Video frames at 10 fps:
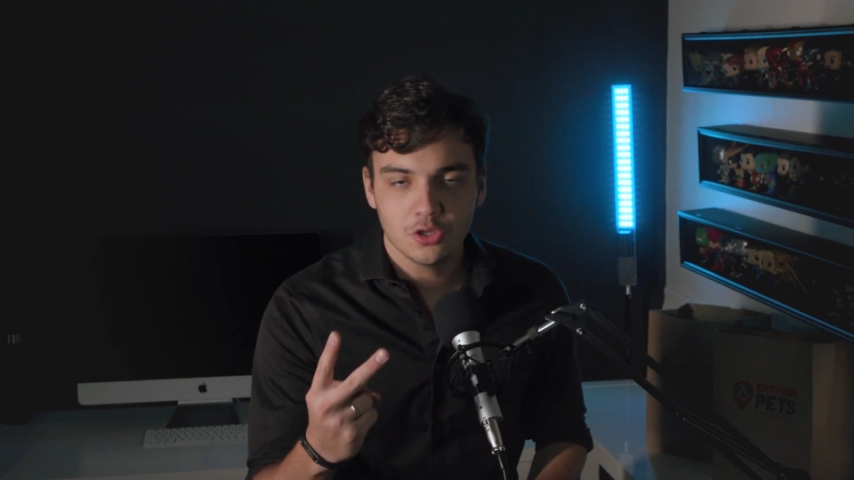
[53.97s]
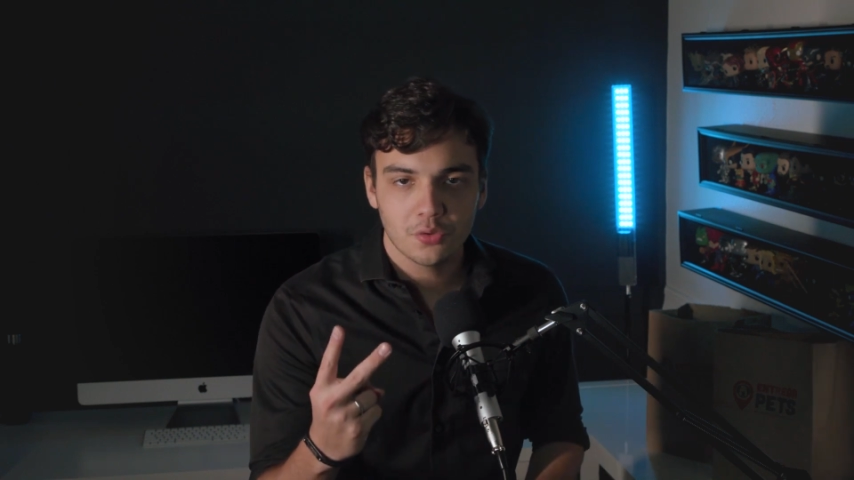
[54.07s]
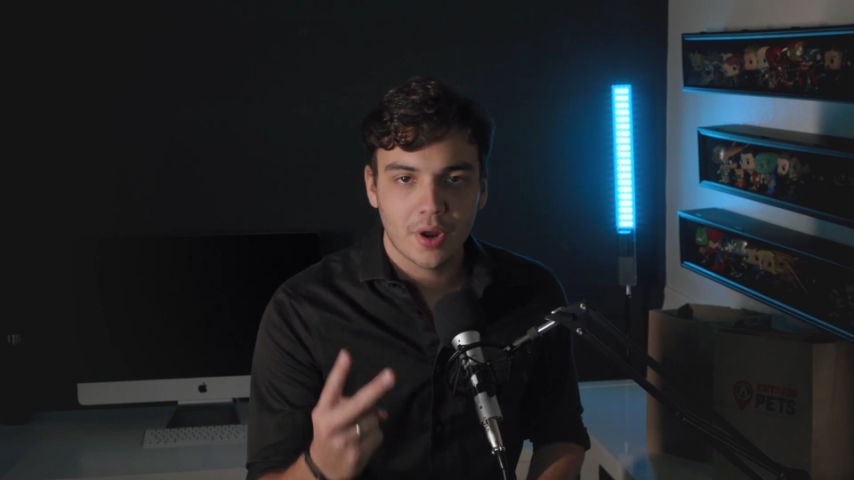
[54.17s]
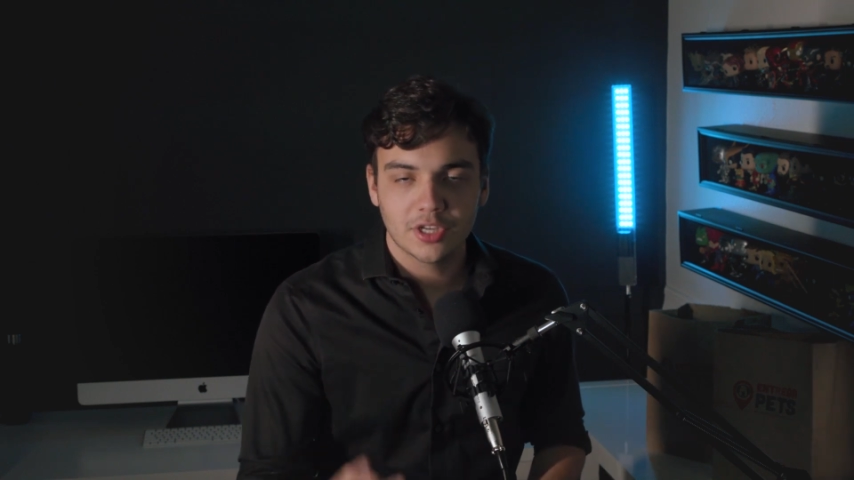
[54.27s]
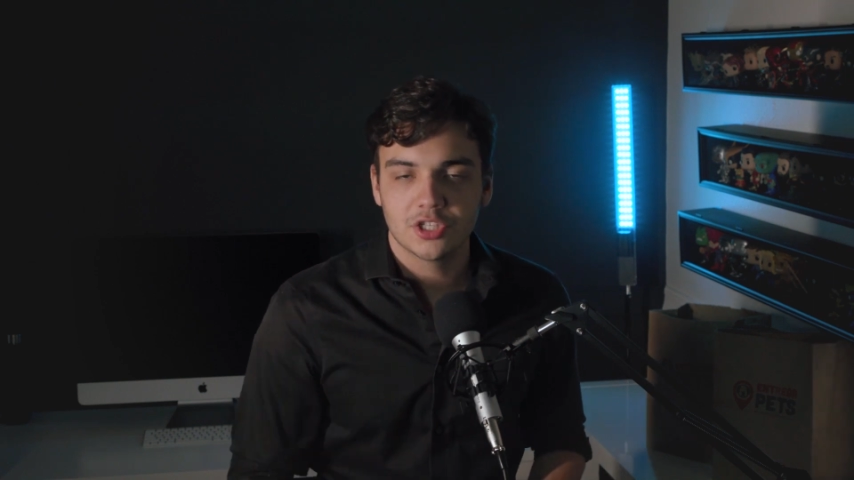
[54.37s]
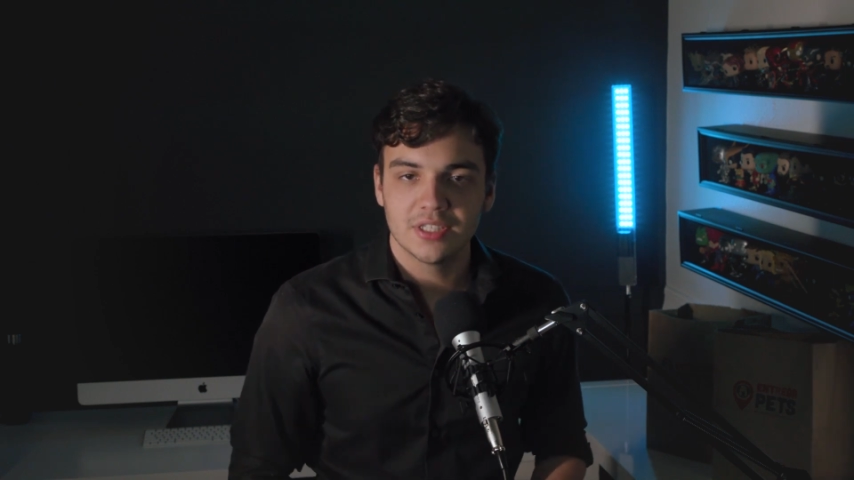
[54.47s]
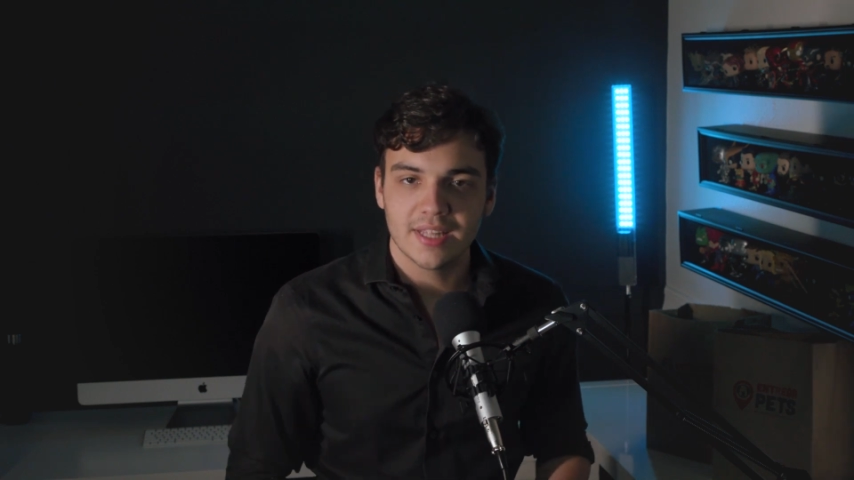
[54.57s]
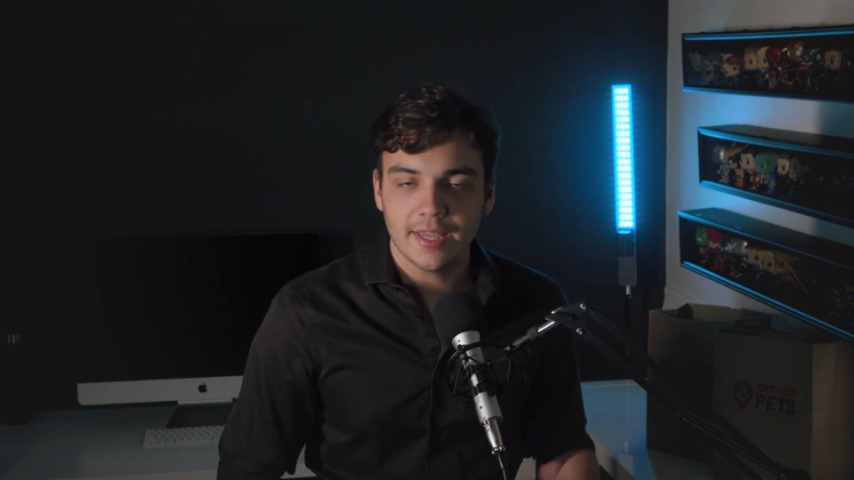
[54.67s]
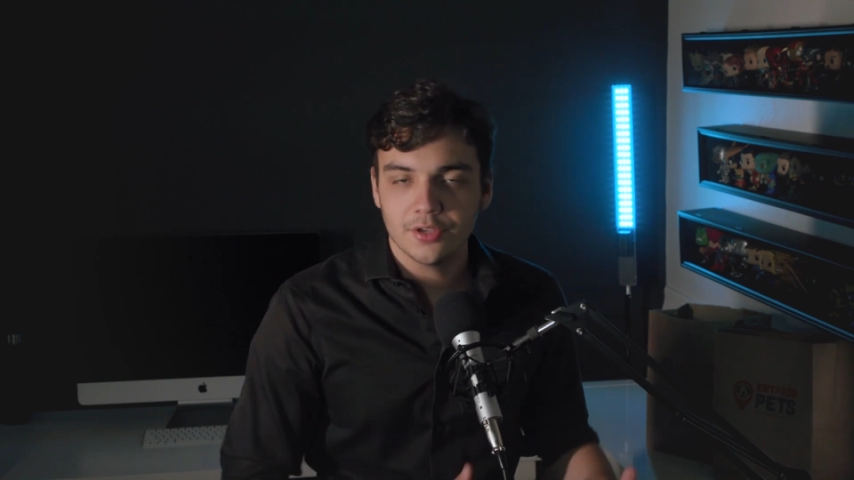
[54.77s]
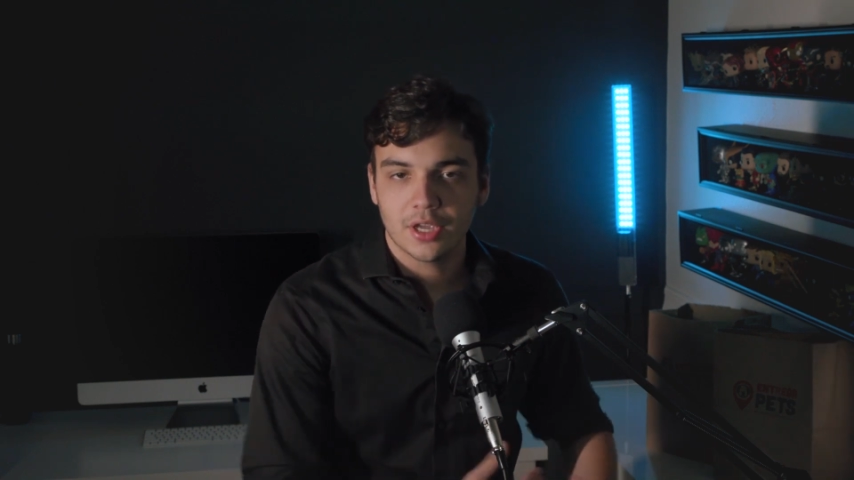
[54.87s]
directions
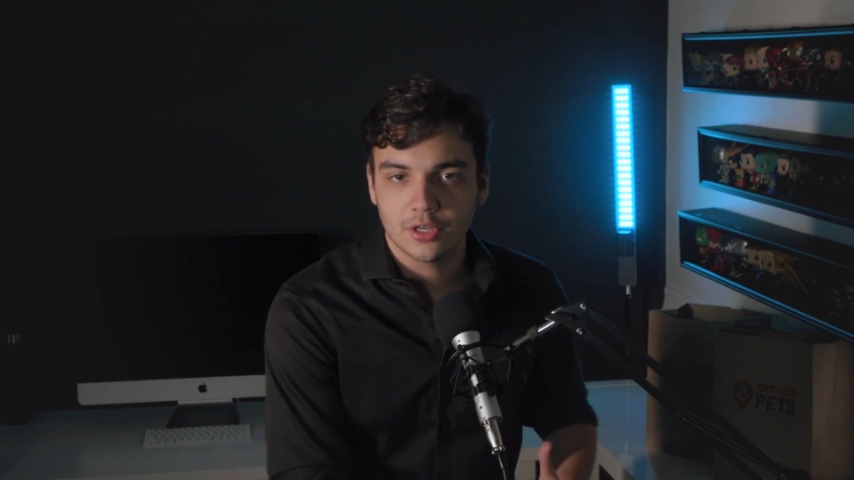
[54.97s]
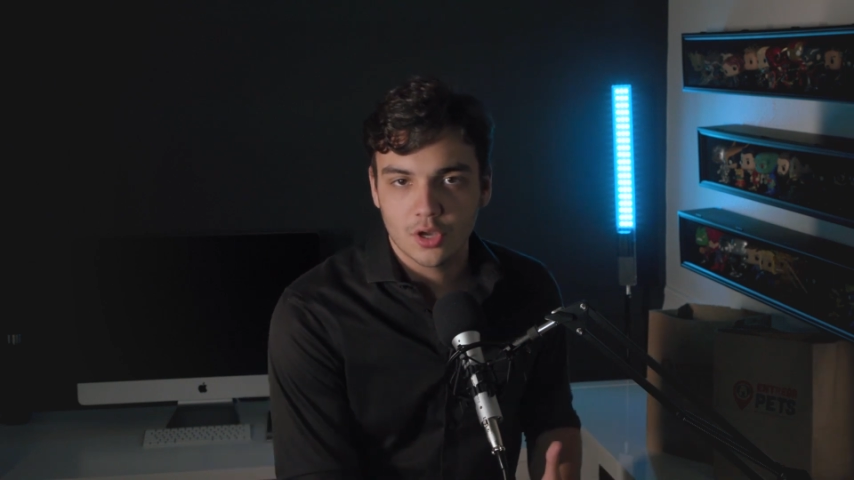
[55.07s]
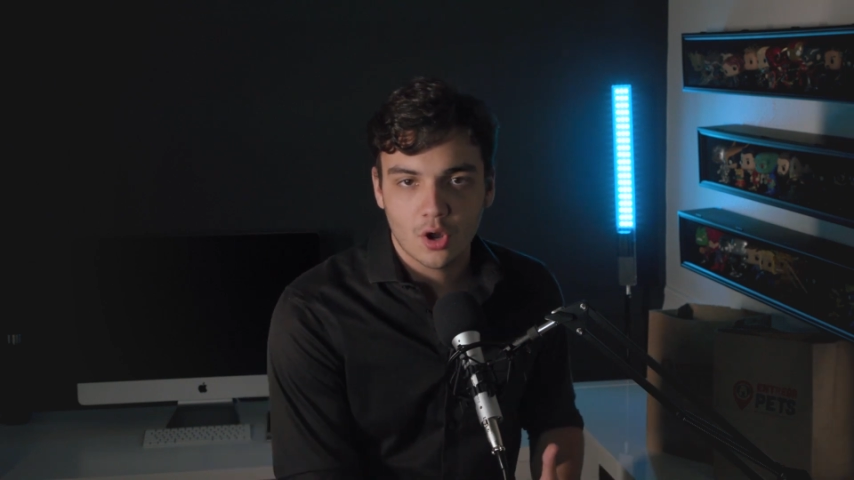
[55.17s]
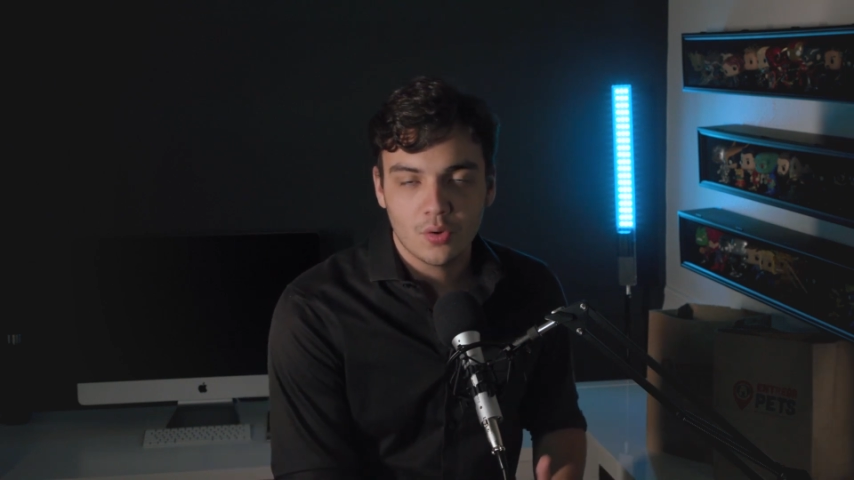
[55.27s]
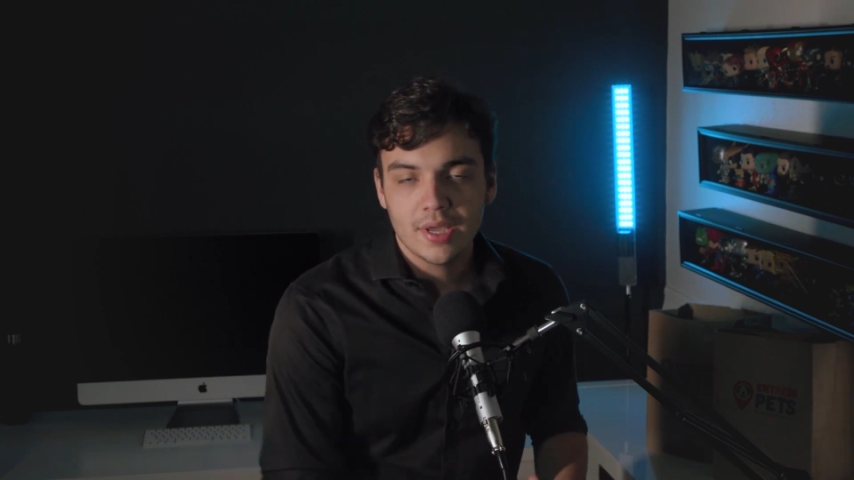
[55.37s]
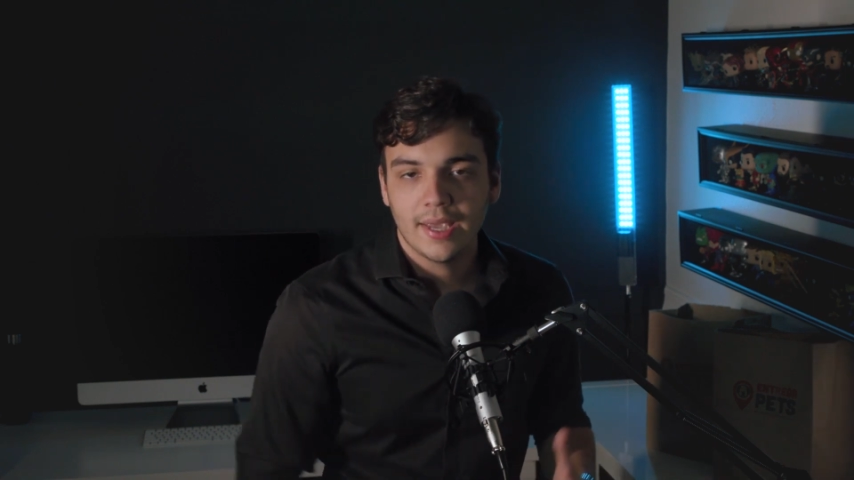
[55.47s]
that you can go